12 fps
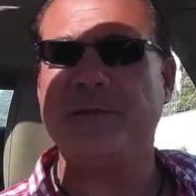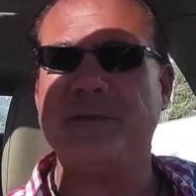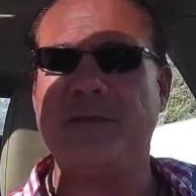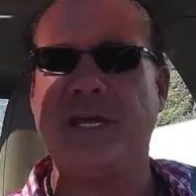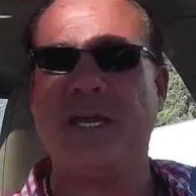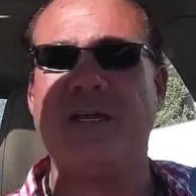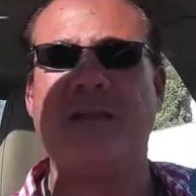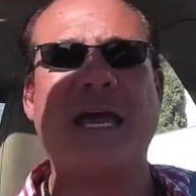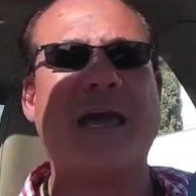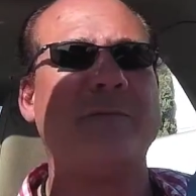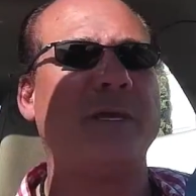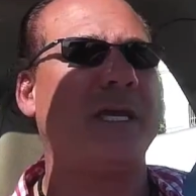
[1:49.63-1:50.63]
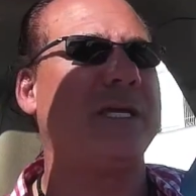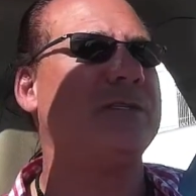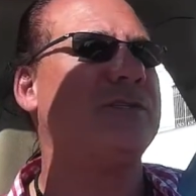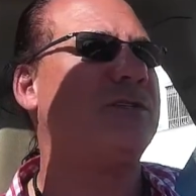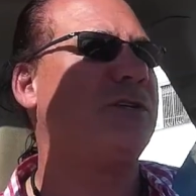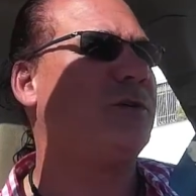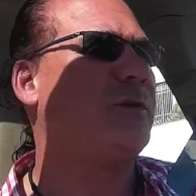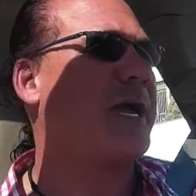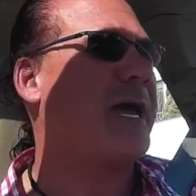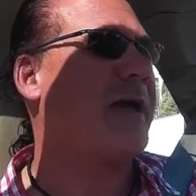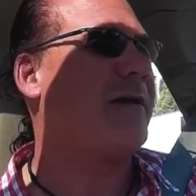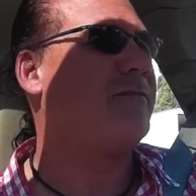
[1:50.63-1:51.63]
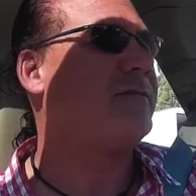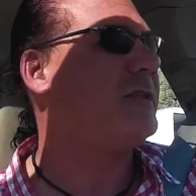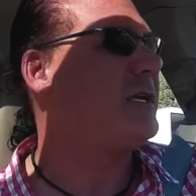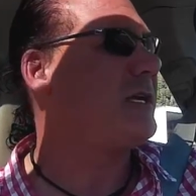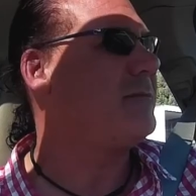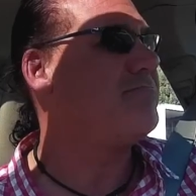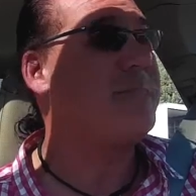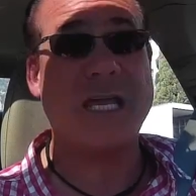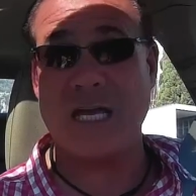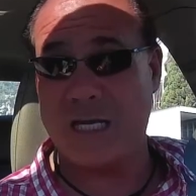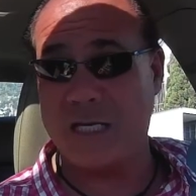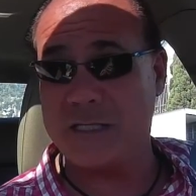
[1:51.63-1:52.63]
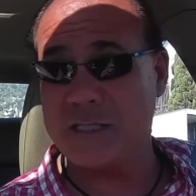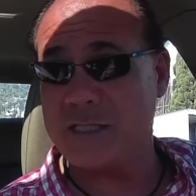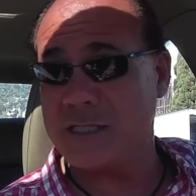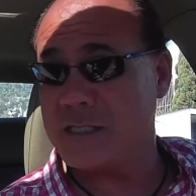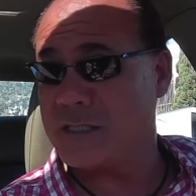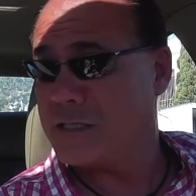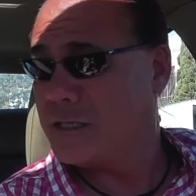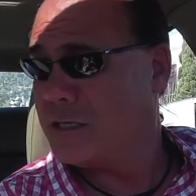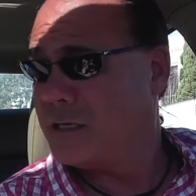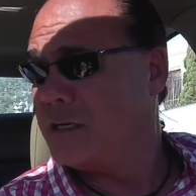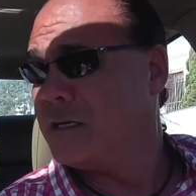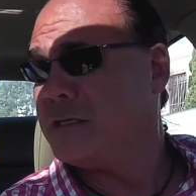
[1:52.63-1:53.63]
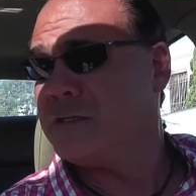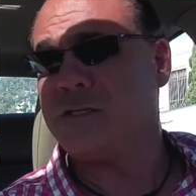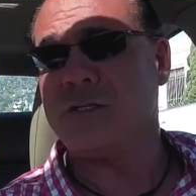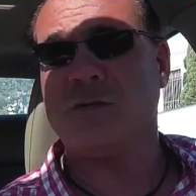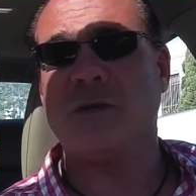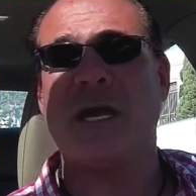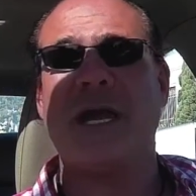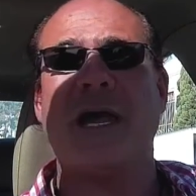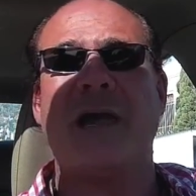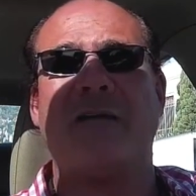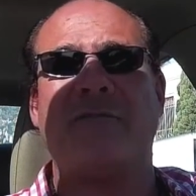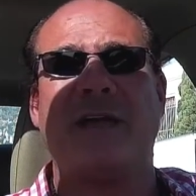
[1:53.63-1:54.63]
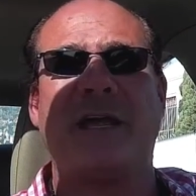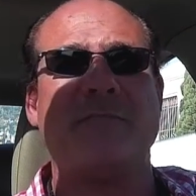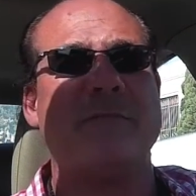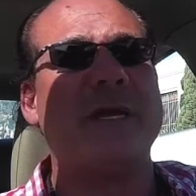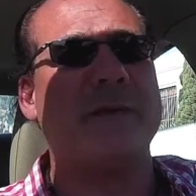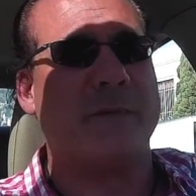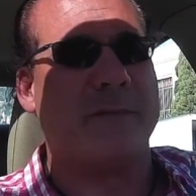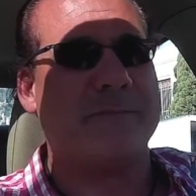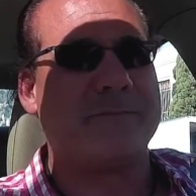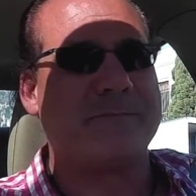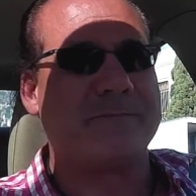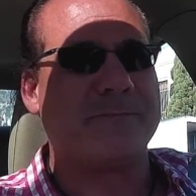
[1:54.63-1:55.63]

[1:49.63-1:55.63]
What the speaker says: then that means you have the means to have, at a minimum,